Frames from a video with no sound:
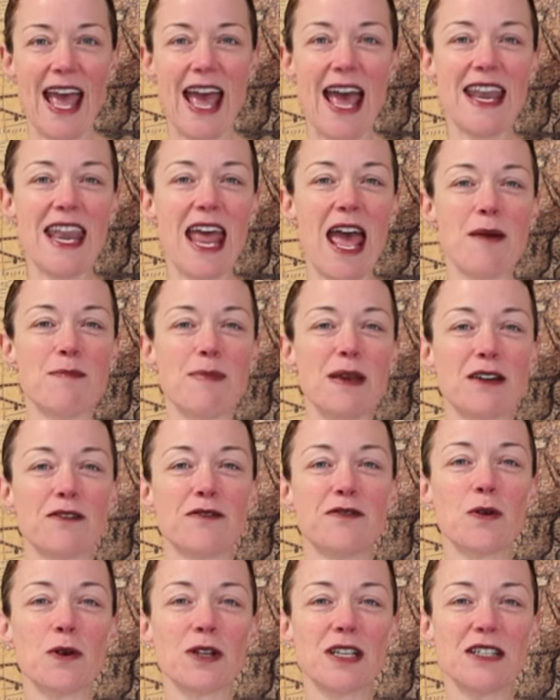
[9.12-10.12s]
an epic
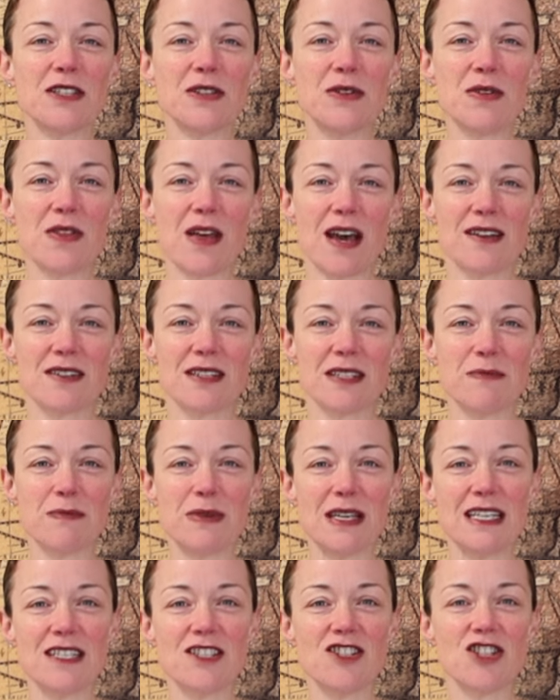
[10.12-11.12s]
forty-two thousand
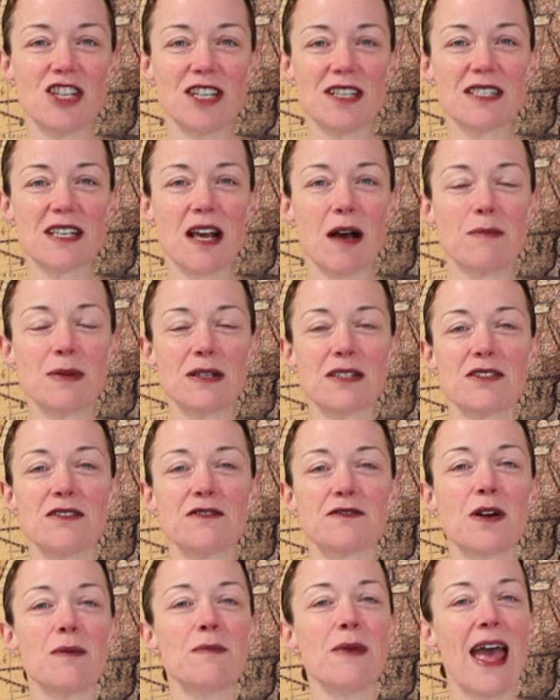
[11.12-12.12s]
piece jigsaw puzzle
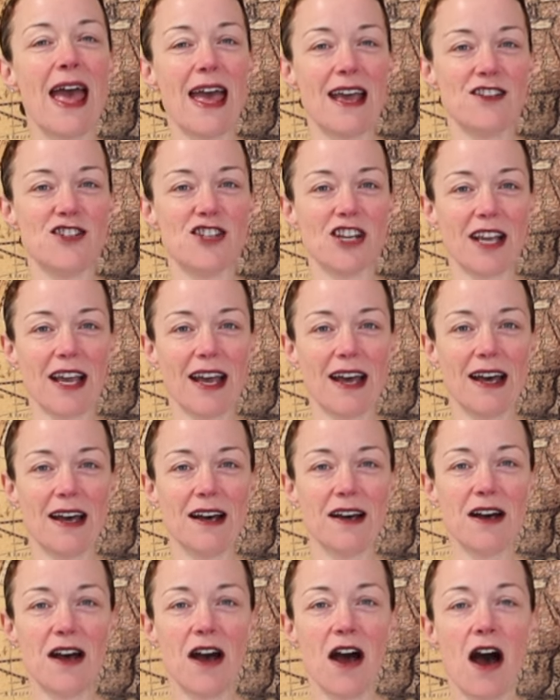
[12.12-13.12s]
from Educa.